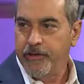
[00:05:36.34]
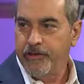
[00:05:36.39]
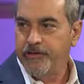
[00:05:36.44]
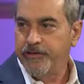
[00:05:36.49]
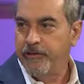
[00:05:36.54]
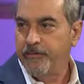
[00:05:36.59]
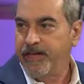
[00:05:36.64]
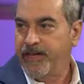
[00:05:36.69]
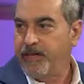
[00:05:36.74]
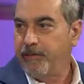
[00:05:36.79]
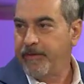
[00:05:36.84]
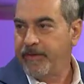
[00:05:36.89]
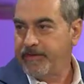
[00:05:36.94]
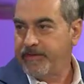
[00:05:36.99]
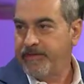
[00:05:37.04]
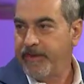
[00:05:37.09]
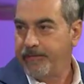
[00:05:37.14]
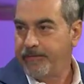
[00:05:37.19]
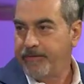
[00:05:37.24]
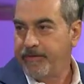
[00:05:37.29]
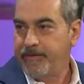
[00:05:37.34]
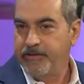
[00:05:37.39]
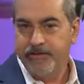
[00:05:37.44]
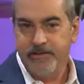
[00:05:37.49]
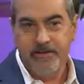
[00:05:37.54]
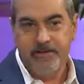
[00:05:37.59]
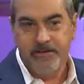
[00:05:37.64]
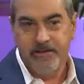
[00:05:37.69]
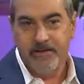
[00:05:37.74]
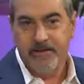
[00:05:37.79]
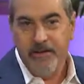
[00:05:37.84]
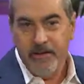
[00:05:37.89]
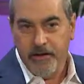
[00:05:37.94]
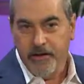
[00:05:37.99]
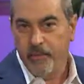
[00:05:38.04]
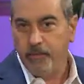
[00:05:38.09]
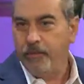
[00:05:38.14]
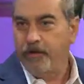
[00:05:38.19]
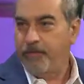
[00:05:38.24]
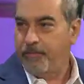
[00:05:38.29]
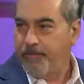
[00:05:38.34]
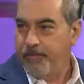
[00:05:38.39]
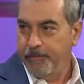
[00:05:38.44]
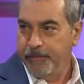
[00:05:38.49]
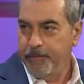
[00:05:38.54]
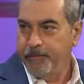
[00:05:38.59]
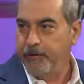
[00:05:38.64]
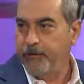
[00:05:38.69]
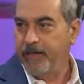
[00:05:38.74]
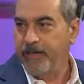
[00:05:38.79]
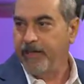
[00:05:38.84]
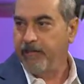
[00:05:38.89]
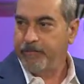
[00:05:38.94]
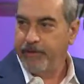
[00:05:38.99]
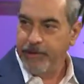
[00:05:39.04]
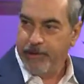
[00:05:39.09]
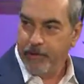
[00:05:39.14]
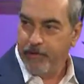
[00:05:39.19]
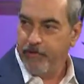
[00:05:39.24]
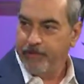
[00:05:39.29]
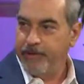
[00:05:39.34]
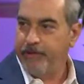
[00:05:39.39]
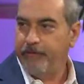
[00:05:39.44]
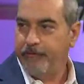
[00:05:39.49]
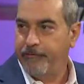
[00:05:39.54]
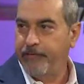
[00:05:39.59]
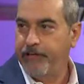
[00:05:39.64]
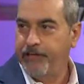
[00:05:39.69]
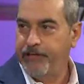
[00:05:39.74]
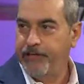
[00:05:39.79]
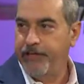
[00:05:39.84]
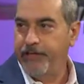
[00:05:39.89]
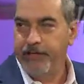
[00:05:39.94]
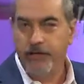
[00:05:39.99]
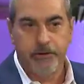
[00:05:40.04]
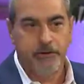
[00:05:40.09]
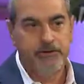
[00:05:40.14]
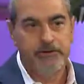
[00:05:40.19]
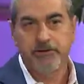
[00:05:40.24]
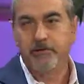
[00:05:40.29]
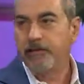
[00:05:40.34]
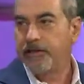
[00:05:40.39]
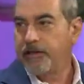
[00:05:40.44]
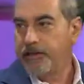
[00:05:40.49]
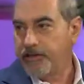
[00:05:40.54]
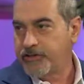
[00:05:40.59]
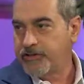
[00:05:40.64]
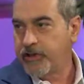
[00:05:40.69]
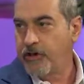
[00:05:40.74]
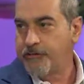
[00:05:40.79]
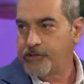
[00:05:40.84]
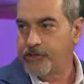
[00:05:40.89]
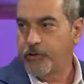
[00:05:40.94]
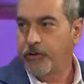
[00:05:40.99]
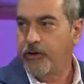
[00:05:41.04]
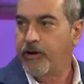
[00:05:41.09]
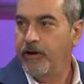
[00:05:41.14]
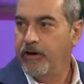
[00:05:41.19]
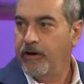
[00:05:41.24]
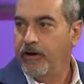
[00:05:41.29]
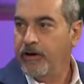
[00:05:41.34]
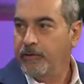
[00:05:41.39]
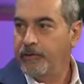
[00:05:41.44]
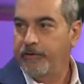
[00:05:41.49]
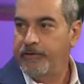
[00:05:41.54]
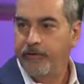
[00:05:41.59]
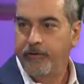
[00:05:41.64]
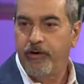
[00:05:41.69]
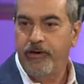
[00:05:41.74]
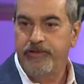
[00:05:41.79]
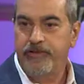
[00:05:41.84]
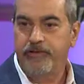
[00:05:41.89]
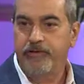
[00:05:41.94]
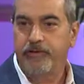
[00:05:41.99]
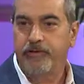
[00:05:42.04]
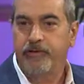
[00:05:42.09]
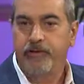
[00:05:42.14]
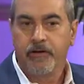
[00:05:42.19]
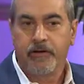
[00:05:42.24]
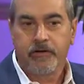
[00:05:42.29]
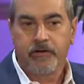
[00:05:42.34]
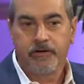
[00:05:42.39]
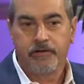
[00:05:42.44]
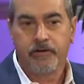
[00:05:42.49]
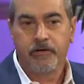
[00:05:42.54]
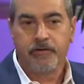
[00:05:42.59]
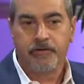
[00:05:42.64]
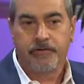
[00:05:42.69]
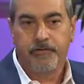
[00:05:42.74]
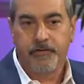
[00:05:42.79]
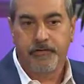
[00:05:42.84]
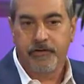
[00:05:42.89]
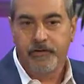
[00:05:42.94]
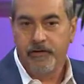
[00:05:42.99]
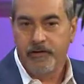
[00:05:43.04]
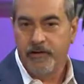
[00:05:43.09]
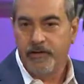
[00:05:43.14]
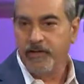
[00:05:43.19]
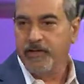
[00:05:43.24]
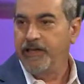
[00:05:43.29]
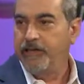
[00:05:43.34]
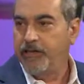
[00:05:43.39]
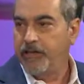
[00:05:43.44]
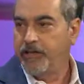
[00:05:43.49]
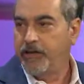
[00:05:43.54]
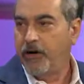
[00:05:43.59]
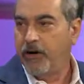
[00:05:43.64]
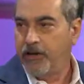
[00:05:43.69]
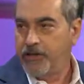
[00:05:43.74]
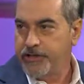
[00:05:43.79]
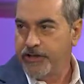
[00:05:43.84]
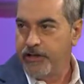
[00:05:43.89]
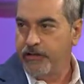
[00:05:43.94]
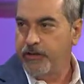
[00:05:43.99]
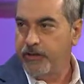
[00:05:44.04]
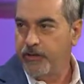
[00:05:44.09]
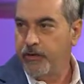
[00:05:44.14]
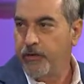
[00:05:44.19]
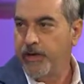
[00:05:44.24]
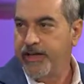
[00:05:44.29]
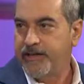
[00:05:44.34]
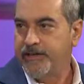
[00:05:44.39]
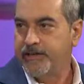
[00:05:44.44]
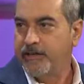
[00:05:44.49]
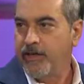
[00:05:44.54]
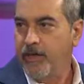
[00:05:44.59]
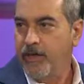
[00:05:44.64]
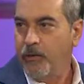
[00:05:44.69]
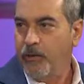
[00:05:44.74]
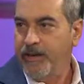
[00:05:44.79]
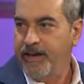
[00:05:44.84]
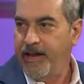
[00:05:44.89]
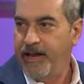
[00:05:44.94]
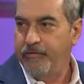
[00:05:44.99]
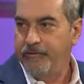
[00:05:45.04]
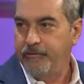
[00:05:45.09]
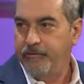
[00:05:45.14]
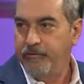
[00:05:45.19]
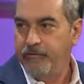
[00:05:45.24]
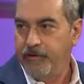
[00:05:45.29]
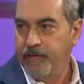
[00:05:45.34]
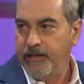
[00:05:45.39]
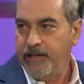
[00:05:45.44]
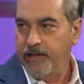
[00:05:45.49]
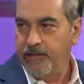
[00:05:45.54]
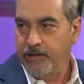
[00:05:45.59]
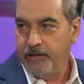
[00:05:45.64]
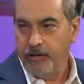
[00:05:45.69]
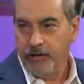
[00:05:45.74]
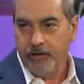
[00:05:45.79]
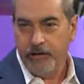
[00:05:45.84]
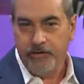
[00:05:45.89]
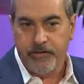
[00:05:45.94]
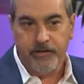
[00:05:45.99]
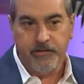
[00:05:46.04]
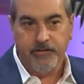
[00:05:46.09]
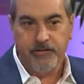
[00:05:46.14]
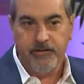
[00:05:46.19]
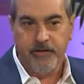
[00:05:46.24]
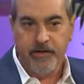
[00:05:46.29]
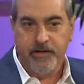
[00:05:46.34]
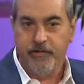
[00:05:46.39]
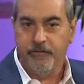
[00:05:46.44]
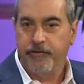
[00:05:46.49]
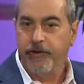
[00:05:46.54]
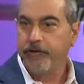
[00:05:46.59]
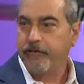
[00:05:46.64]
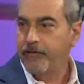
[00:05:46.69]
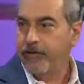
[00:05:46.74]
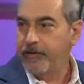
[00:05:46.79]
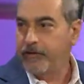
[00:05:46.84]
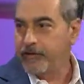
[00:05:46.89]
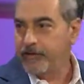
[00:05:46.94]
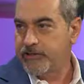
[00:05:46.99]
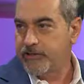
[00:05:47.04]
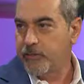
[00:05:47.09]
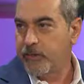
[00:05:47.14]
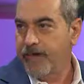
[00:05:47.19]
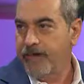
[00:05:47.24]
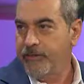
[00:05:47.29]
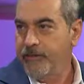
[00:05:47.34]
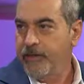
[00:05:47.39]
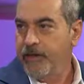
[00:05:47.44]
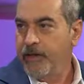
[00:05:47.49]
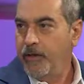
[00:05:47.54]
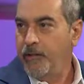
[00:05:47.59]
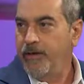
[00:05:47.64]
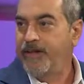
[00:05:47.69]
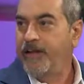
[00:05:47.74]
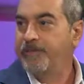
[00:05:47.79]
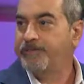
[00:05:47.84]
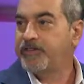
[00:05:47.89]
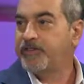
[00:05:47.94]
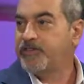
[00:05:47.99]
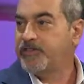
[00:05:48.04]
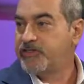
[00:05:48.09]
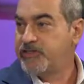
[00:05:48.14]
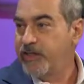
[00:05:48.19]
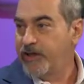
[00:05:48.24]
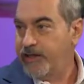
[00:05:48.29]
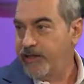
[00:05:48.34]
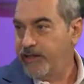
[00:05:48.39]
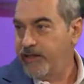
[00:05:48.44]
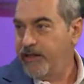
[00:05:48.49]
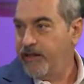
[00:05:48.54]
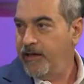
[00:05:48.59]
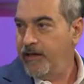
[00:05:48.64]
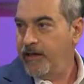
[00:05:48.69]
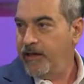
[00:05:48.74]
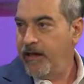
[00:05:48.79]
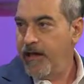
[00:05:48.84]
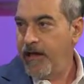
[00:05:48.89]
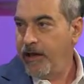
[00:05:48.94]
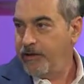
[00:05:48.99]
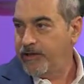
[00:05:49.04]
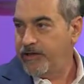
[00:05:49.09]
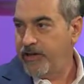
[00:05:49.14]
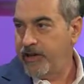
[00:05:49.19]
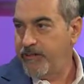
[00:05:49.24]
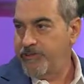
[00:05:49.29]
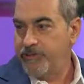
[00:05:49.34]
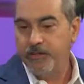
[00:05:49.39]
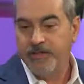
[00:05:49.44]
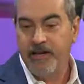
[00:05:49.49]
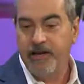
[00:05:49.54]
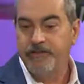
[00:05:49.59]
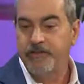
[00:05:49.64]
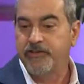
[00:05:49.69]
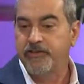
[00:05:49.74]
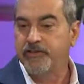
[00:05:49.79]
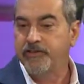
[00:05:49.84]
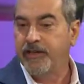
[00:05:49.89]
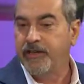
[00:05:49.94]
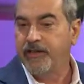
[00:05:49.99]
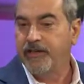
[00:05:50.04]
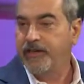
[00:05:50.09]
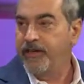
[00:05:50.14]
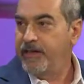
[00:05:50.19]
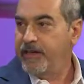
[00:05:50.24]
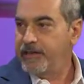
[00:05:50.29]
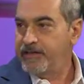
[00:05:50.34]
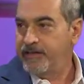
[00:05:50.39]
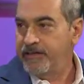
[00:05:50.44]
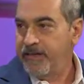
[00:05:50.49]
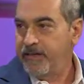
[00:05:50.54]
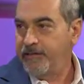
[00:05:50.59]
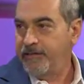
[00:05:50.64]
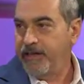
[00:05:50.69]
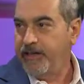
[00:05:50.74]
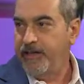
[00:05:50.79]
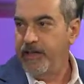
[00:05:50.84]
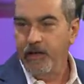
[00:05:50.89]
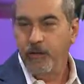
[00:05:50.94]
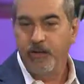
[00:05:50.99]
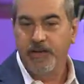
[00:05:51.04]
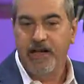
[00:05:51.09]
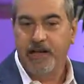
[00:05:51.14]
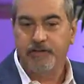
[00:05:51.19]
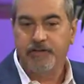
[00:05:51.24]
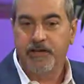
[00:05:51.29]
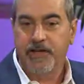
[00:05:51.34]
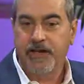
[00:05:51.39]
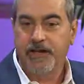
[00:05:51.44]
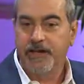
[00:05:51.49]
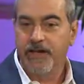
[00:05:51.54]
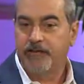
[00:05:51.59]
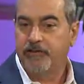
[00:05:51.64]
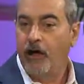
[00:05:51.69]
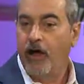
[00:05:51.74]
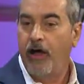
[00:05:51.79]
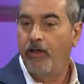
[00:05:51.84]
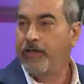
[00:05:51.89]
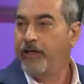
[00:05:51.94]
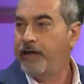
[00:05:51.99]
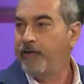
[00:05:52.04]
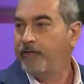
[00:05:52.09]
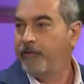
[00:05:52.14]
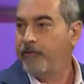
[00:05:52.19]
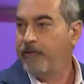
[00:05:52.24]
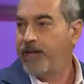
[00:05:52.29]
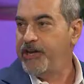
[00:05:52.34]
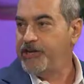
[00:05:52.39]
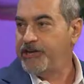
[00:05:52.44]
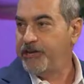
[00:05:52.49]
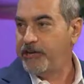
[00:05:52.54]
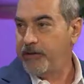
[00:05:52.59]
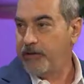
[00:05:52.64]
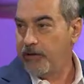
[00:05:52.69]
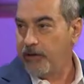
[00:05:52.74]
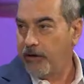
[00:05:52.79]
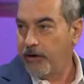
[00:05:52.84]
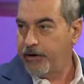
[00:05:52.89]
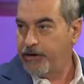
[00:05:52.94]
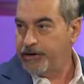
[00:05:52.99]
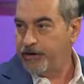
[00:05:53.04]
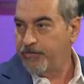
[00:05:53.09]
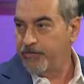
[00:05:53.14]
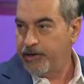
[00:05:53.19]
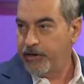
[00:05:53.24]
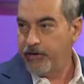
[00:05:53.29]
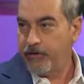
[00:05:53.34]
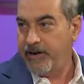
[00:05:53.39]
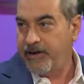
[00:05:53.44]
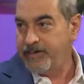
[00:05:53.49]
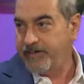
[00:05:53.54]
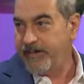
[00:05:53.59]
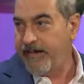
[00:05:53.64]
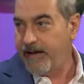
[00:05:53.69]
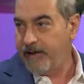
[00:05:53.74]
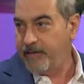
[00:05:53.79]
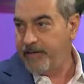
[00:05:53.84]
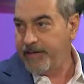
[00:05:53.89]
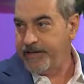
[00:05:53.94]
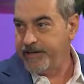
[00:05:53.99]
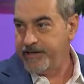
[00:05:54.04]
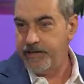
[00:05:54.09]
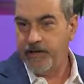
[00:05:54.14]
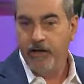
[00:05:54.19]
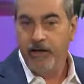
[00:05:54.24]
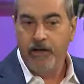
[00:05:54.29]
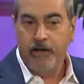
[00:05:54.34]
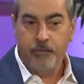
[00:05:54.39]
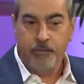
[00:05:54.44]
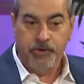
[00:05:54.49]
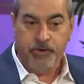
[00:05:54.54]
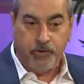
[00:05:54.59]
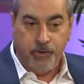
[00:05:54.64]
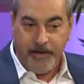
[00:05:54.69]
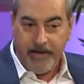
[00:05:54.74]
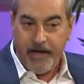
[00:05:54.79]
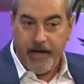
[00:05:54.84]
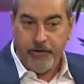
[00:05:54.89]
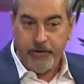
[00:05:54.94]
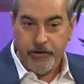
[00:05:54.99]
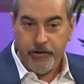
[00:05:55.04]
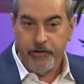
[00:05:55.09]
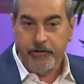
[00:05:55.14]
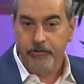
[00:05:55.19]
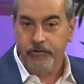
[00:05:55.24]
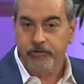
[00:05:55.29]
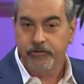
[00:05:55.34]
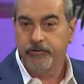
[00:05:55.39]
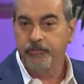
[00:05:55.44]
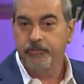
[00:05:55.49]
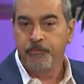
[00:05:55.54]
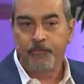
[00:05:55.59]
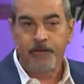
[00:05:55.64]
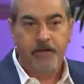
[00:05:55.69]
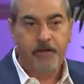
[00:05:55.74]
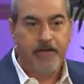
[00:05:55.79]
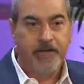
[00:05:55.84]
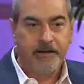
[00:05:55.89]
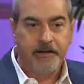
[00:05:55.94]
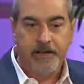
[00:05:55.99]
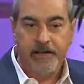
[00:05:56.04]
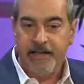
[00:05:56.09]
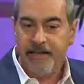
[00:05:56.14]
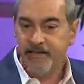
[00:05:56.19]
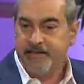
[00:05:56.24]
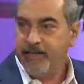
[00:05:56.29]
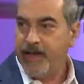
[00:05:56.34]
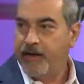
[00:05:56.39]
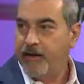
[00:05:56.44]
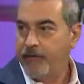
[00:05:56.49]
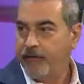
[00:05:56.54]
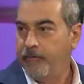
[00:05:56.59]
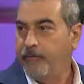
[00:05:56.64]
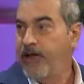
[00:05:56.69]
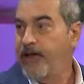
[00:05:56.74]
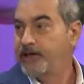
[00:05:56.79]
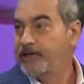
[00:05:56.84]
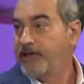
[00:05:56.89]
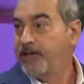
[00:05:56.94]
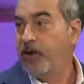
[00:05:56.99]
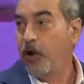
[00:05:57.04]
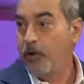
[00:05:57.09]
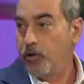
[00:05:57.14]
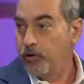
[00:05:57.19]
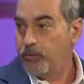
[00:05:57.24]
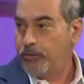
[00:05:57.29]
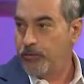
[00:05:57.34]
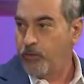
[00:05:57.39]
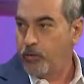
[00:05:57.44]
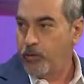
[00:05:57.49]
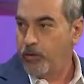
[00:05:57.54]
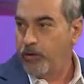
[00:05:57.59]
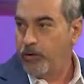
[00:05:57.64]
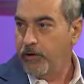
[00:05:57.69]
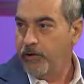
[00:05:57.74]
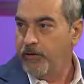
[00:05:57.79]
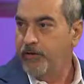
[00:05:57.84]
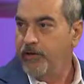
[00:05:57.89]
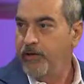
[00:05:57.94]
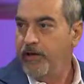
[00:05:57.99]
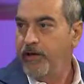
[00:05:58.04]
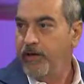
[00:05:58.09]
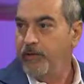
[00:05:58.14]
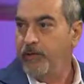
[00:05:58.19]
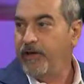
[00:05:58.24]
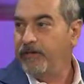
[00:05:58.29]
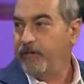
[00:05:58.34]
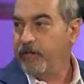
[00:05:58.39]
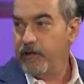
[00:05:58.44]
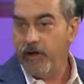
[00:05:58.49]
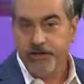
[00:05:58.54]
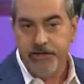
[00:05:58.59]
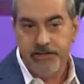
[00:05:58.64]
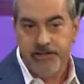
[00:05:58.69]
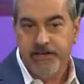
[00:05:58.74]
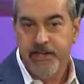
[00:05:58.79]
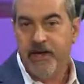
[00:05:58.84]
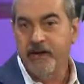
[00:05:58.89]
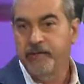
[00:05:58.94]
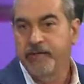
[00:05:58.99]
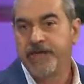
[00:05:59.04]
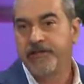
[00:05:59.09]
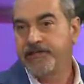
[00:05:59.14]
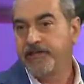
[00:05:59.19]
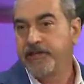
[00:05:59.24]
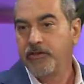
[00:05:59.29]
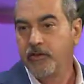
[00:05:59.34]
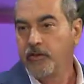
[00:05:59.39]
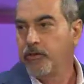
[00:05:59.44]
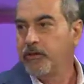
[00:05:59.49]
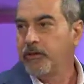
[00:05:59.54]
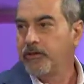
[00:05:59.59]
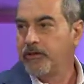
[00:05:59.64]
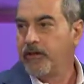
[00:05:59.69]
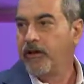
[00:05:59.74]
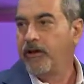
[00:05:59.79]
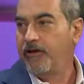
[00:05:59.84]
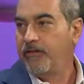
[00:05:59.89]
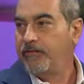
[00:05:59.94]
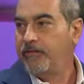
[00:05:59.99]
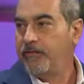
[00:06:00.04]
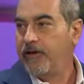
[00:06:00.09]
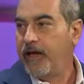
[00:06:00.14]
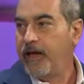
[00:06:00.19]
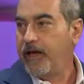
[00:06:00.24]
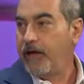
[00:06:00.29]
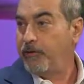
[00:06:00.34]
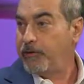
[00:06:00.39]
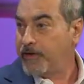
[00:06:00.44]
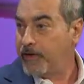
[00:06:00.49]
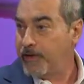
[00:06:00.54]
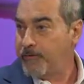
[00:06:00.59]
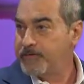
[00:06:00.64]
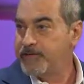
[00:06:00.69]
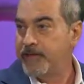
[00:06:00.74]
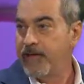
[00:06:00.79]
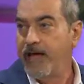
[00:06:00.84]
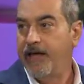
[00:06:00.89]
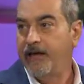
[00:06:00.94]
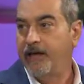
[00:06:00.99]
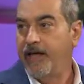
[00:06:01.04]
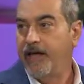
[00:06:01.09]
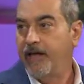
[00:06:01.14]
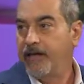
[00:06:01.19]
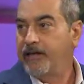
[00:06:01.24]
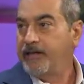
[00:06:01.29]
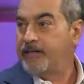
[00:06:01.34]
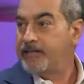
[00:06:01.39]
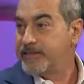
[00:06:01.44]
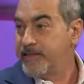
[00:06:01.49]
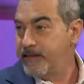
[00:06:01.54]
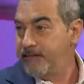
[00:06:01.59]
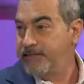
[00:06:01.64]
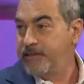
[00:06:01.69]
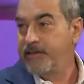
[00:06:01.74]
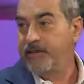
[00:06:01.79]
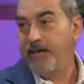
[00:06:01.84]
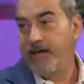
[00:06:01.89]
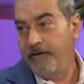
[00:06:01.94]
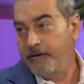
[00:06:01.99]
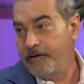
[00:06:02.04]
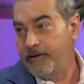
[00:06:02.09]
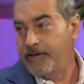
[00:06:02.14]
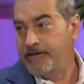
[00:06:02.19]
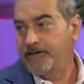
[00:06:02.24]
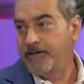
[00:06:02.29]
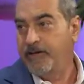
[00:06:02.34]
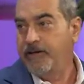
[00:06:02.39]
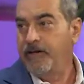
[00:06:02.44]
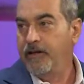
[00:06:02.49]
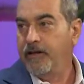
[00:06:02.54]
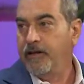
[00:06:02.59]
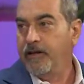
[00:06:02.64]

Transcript: this to become accepted, since there were people doing it, but they were a bit fringy and there were some clinics offshore, but for us to sort of lead the charge in the US, we'd have to really look at this in a very rigorous way. We'd have to study outcomes, we'd have to study safety, we'd have to collect all that information in a large computerized database, which we now use that collects data from actually all over the world. We have the largest database in the world of outcomes and safety and efficacy